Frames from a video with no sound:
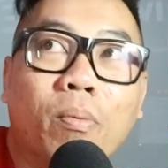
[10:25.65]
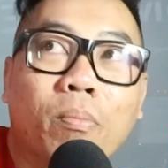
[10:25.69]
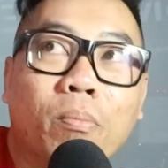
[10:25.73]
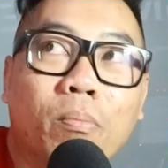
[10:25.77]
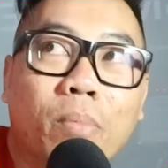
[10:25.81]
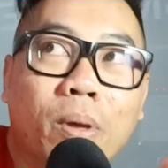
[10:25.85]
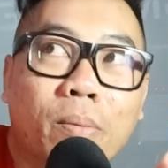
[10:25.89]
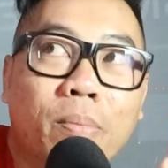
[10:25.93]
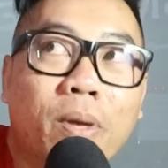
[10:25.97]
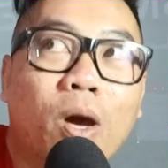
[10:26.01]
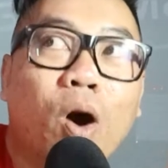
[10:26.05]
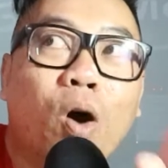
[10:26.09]

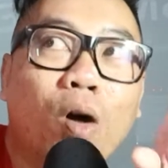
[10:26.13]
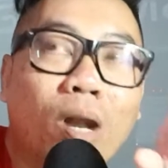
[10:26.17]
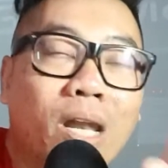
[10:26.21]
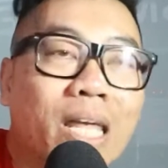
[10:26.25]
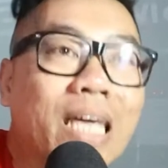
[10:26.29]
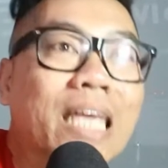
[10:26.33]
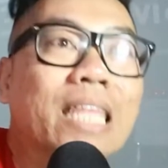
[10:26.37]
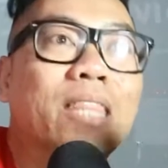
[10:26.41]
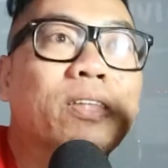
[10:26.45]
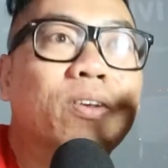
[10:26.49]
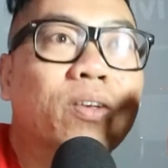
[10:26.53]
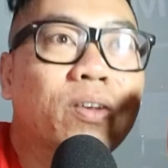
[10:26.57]
maybe
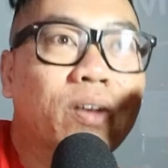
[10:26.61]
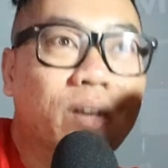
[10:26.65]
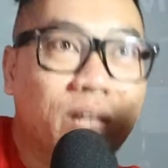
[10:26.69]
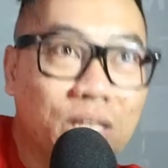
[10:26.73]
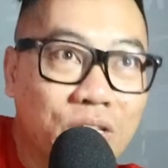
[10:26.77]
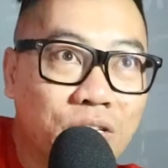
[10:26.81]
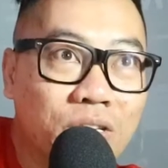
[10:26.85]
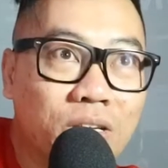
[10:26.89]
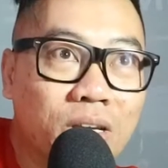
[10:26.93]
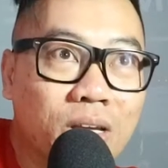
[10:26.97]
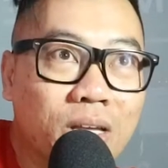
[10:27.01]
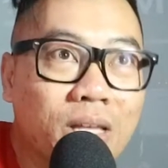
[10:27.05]
only in
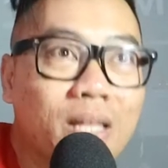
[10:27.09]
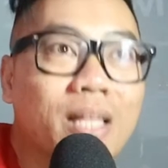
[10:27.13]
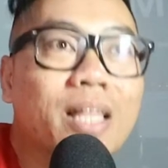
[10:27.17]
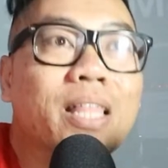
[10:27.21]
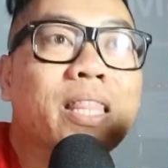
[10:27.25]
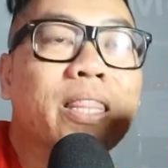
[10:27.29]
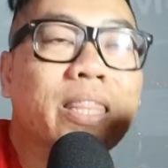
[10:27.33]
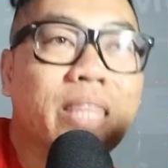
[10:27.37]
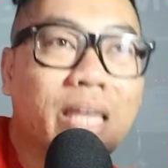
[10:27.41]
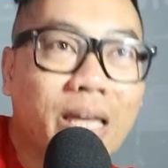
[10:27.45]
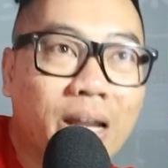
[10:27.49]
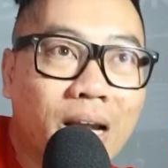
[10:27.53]
Indonesia
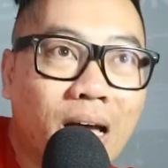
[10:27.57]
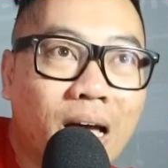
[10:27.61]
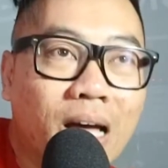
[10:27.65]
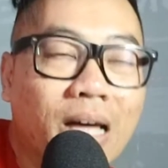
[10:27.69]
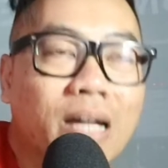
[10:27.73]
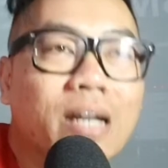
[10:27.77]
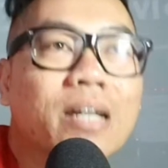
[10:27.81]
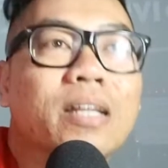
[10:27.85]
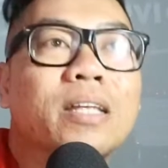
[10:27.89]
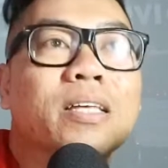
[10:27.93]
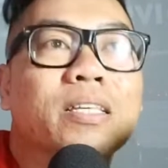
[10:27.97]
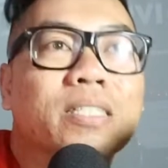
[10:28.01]
there
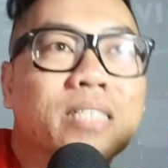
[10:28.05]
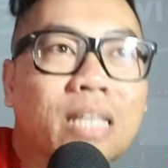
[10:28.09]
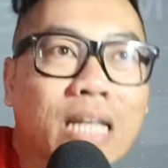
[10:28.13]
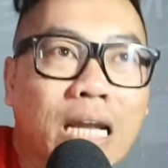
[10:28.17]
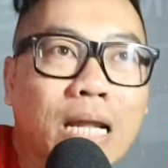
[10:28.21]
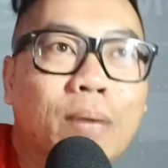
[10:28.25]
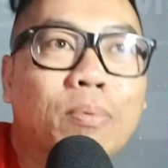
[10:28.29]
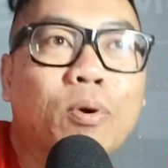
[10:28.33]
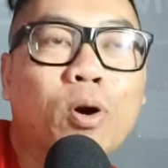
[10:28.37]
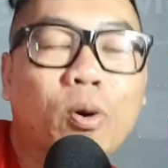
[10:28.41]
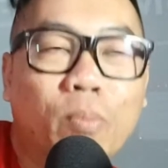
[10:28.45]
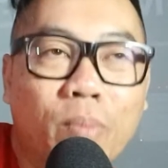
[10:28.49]
are
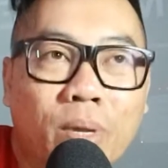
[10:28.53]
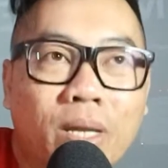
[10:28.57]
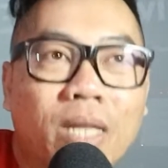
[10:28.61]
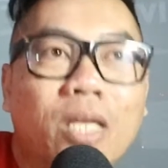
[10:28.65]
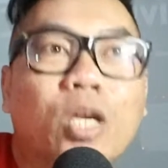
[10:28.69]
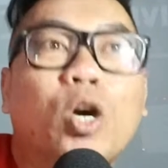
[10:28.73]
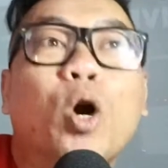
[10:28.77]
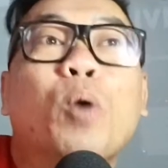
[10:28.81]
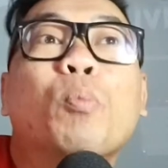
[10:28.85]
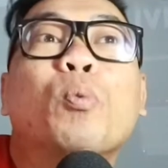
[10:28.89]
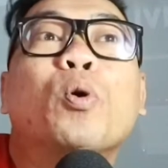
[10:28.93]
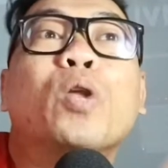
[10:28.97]
stand-up comedy
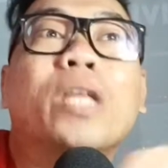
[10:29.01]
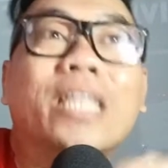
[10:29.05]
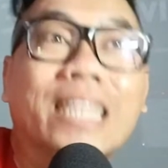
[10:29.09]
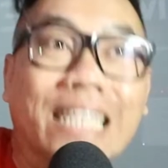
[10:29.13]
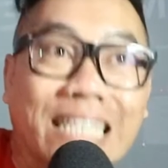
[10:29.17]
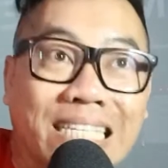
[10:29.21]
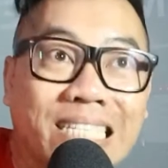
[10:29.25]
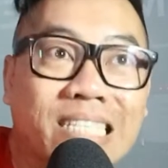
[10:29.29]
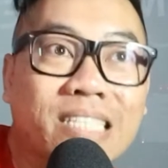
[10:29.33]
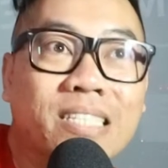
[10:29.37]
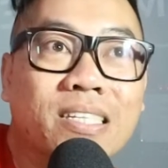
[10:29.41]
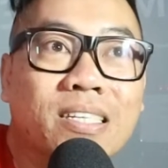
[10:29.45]

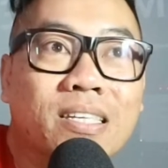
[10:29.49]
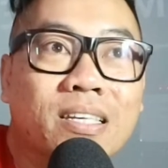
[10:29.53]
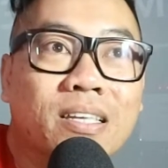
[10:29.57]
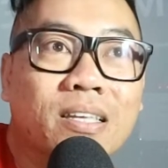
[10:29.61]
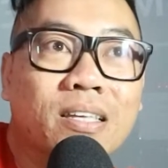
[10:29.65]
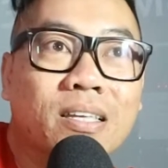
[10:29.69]
communities.